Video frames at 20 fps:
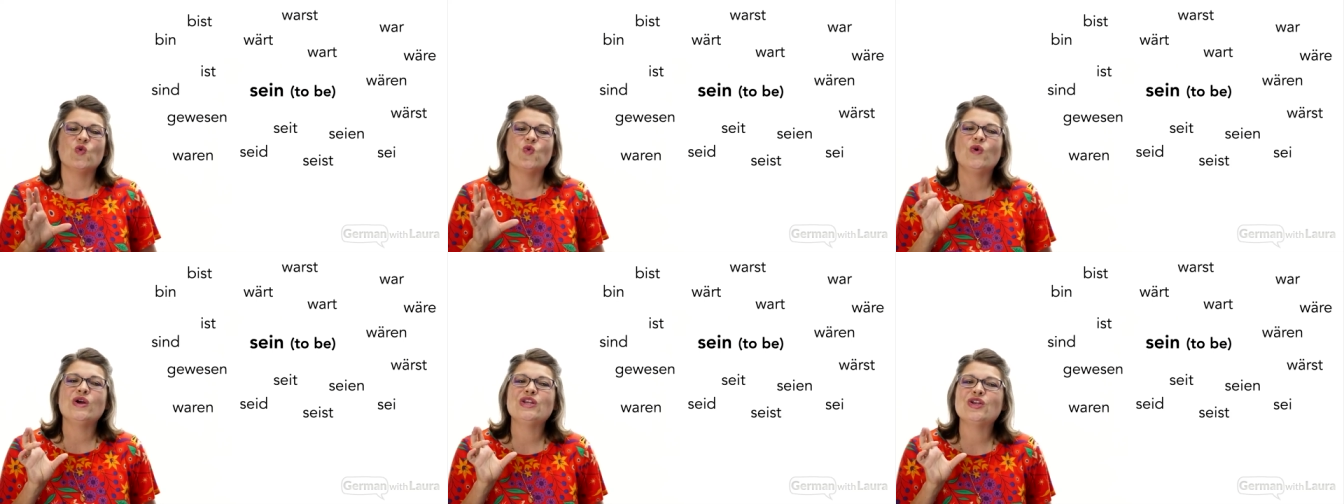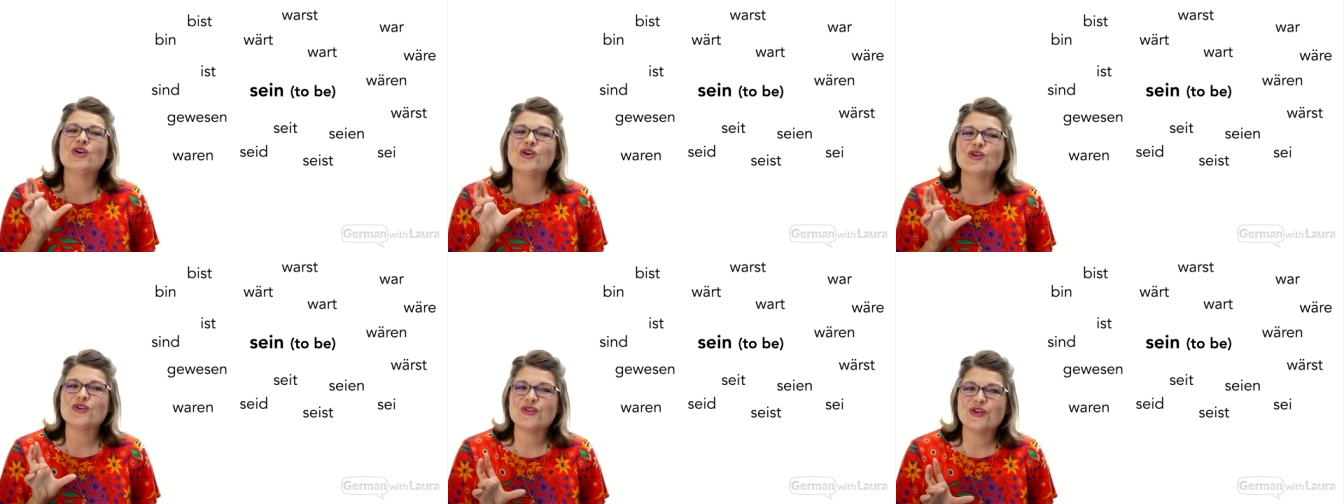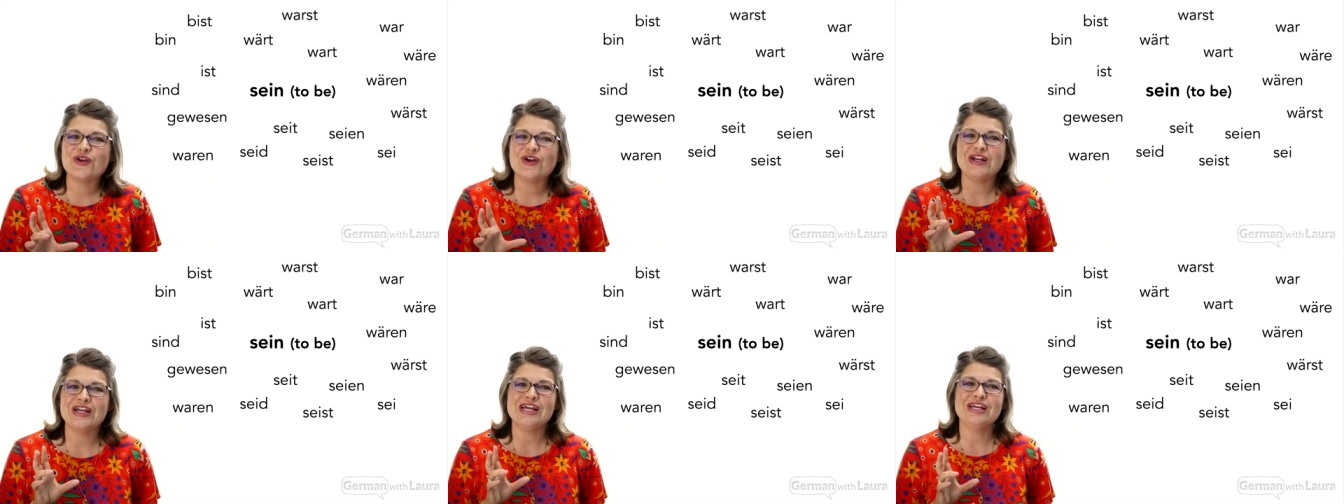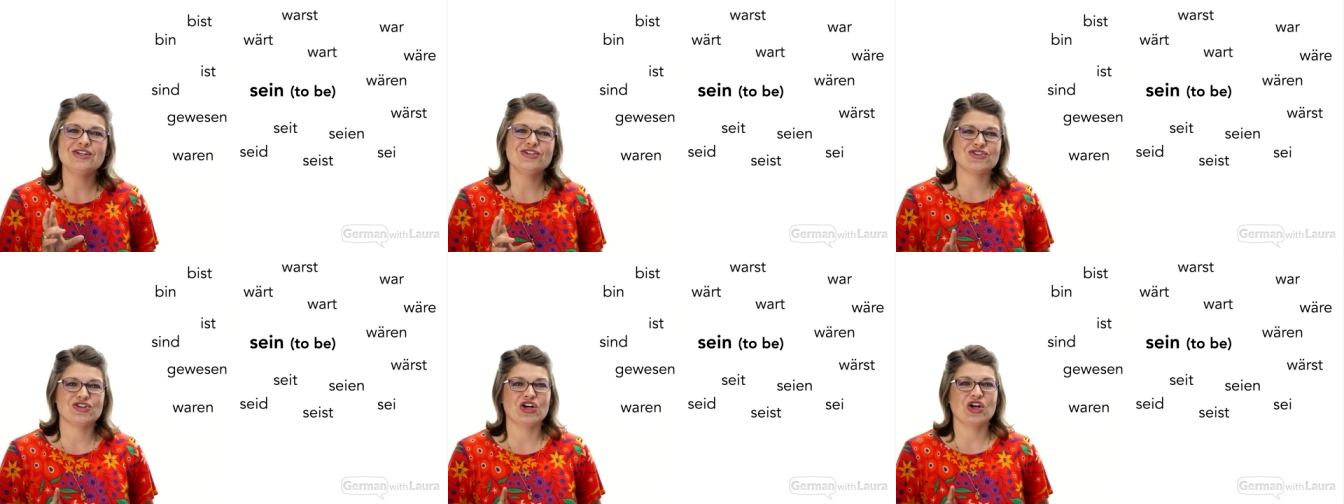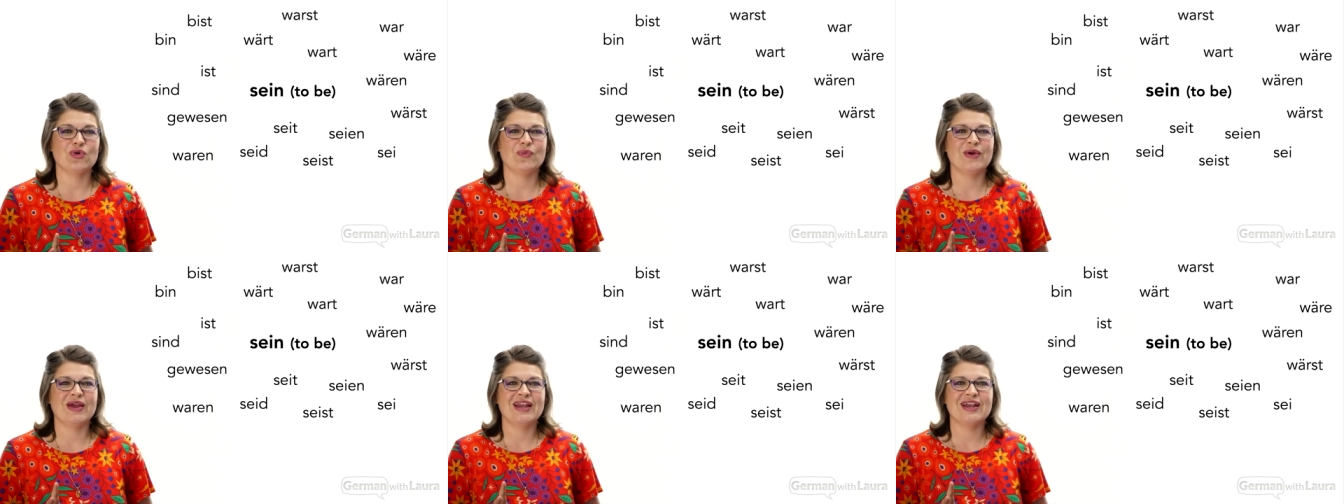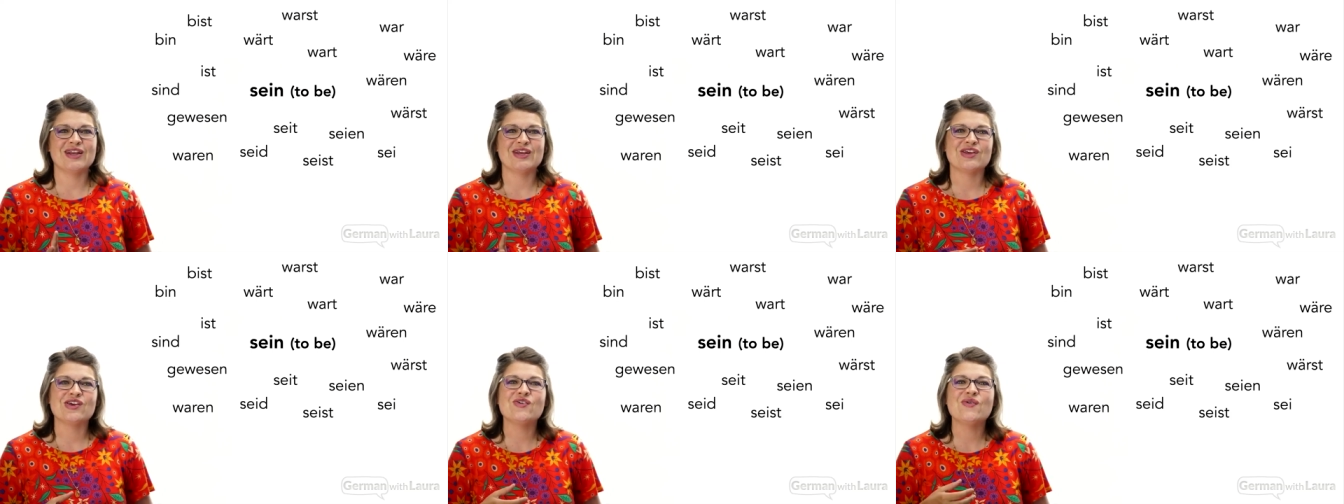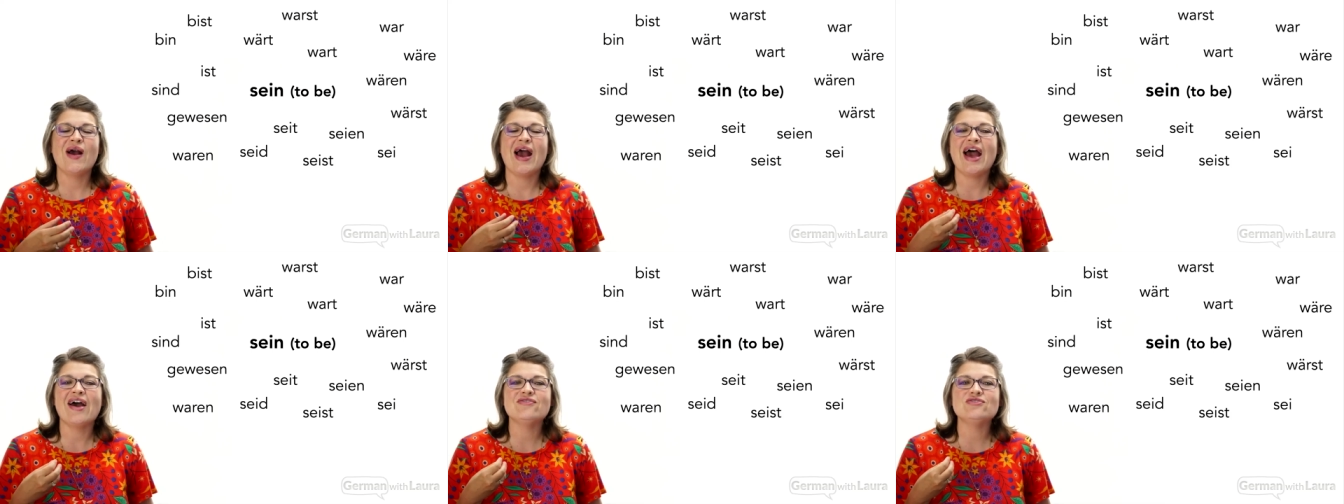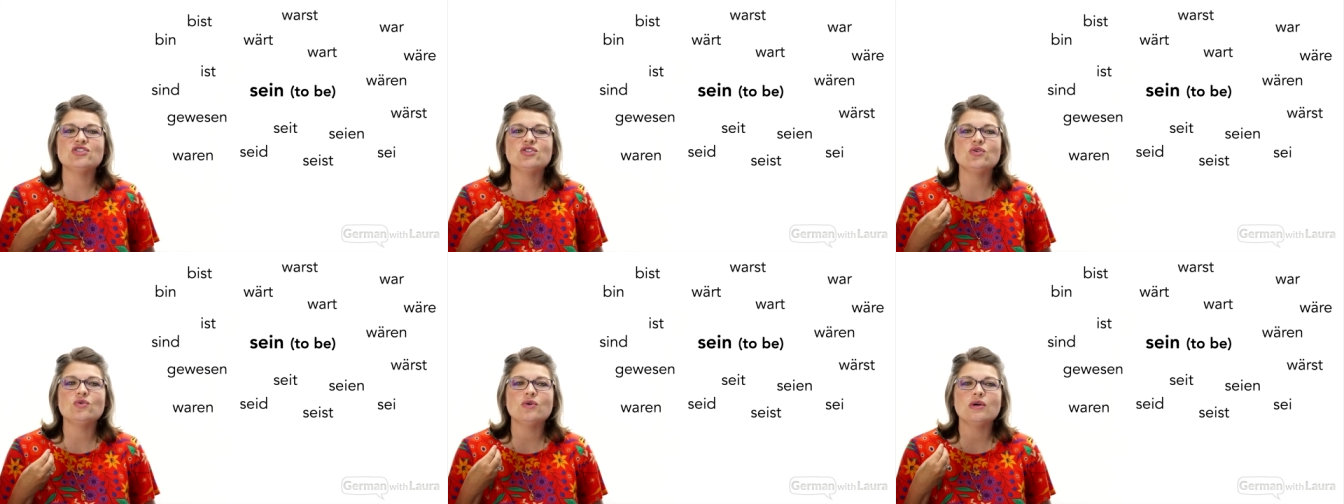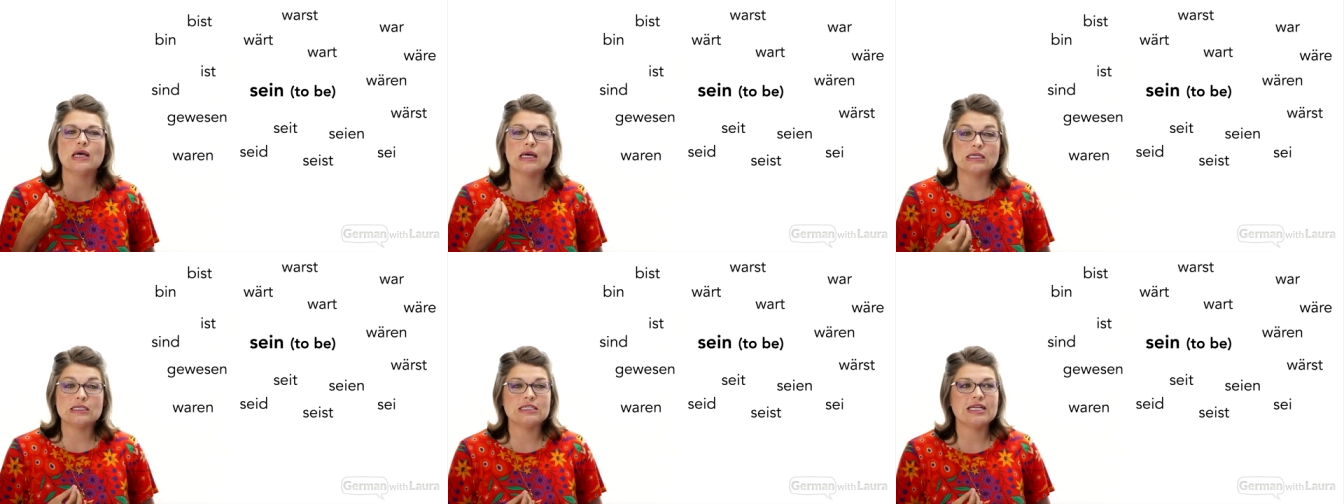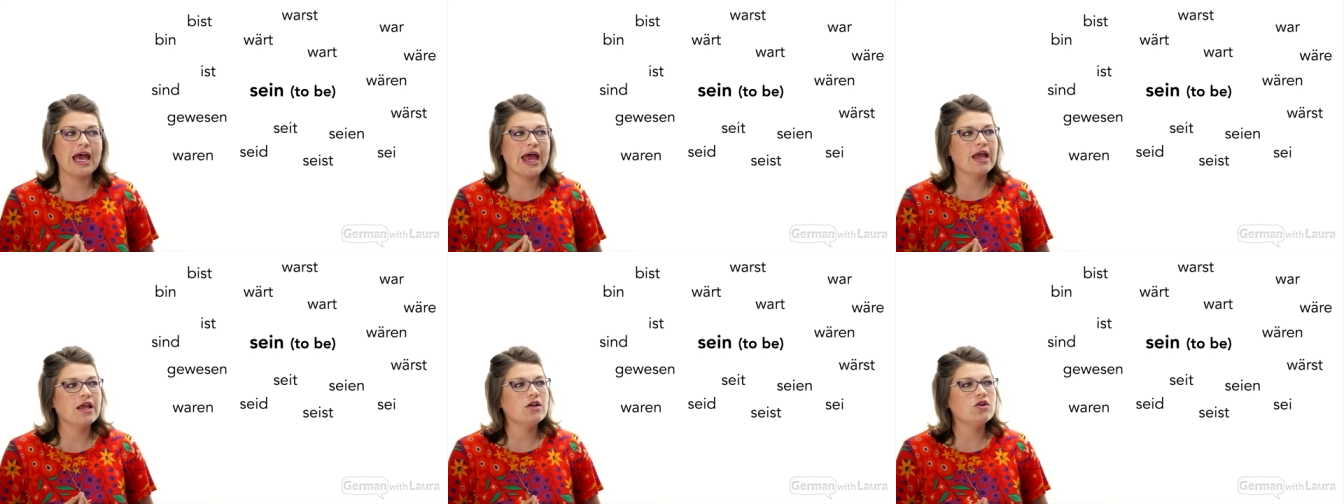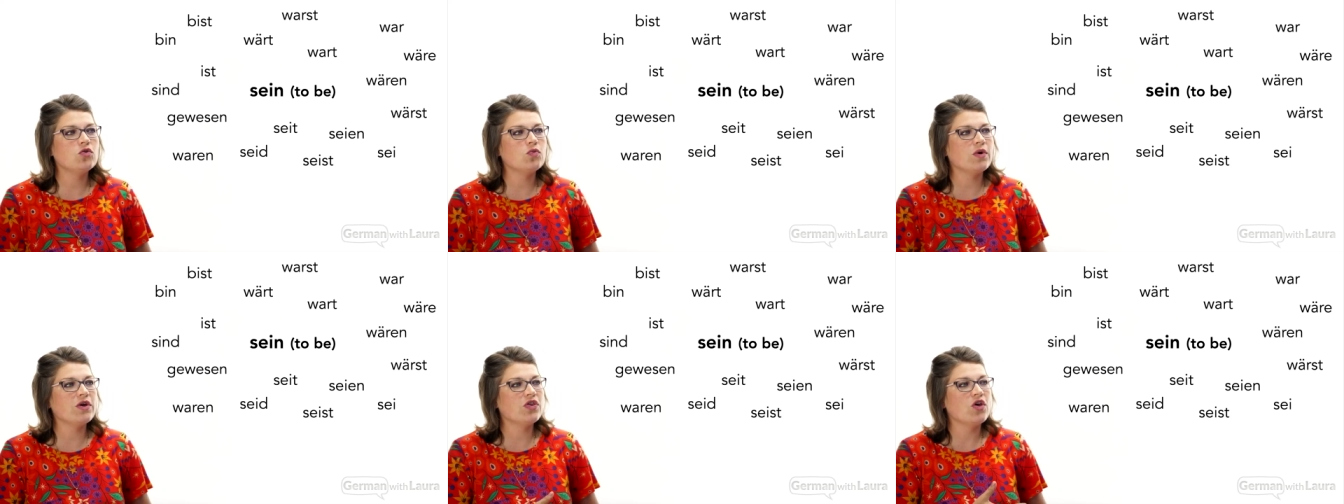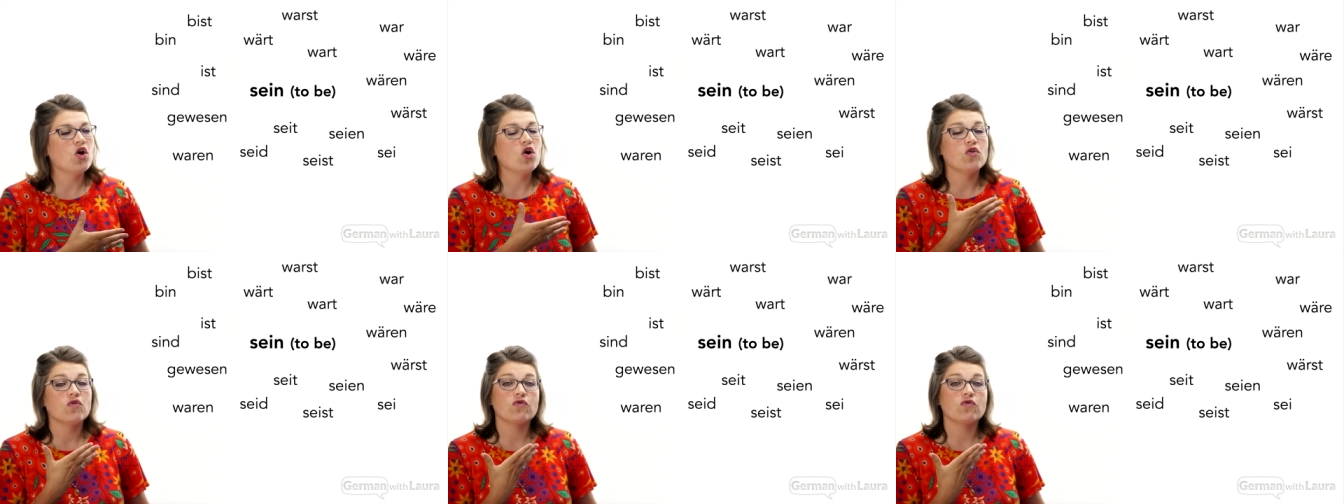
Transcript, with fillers: When you're learning German, you have to contend with